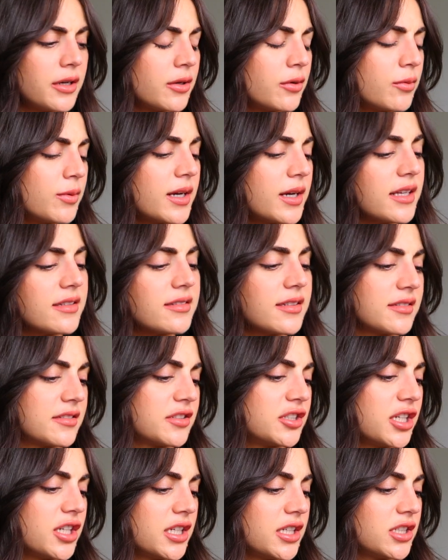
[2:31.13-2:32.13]
What else
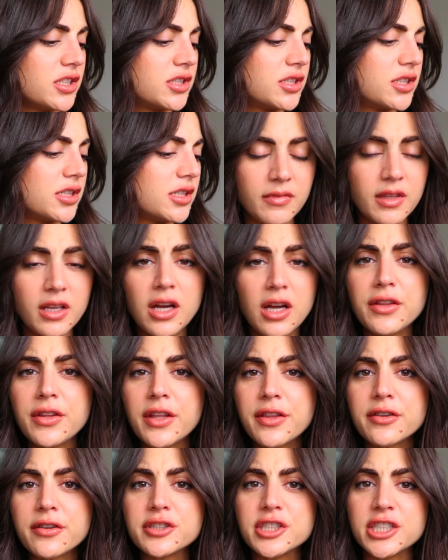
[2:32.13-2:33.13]
has changed?
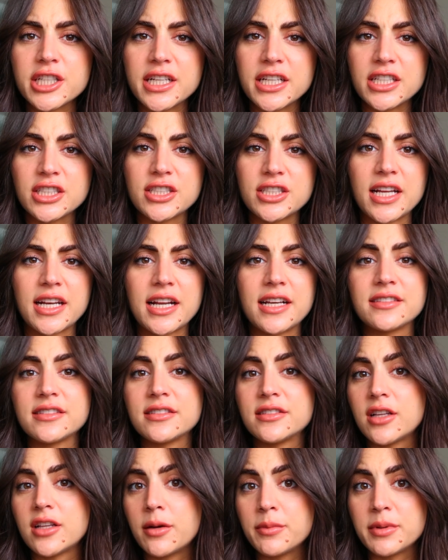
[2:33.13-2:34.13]
Another change that
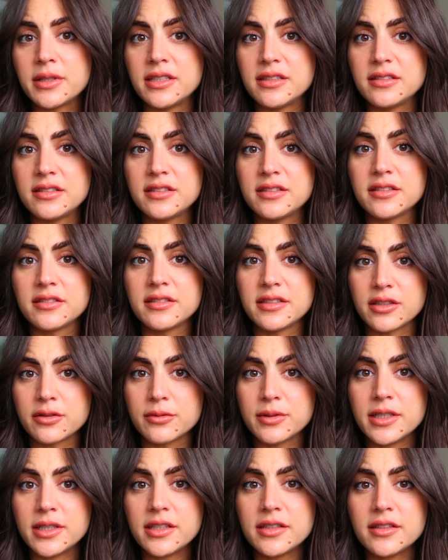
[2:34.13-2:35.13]
has not been easy to deal
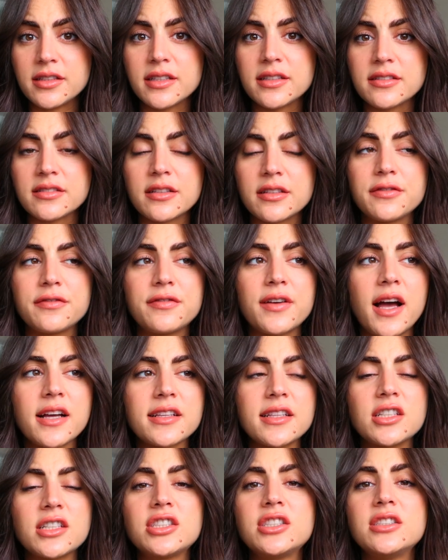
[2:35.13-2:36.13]
with is the
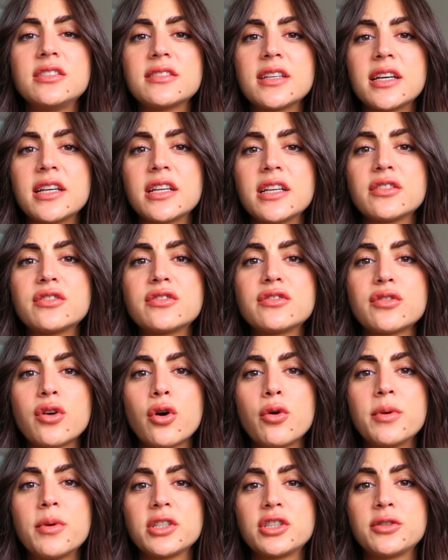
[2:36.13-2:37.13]
fact that she's getting
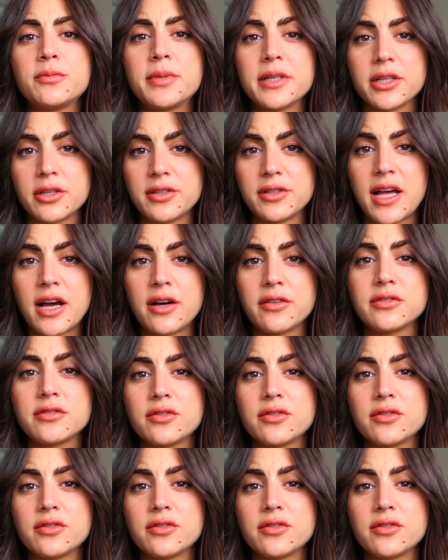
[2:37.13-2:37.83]
so much bigger now.